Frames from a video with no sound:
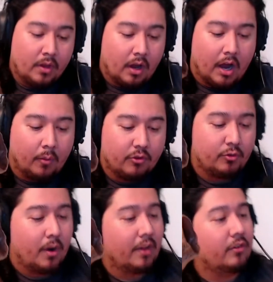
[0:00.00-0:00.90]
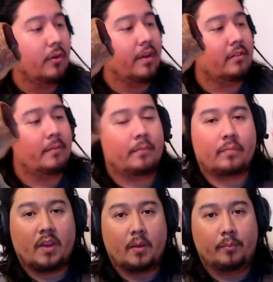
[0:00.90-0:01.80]
What you want to do is,
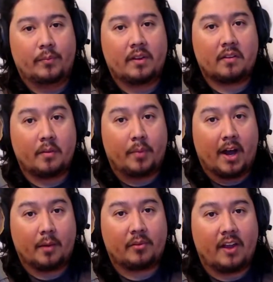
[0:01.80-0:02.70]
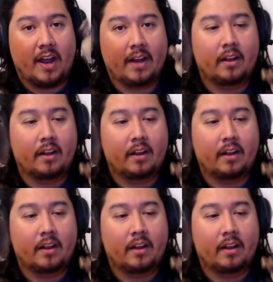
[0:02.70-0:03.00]
this is the bottom side.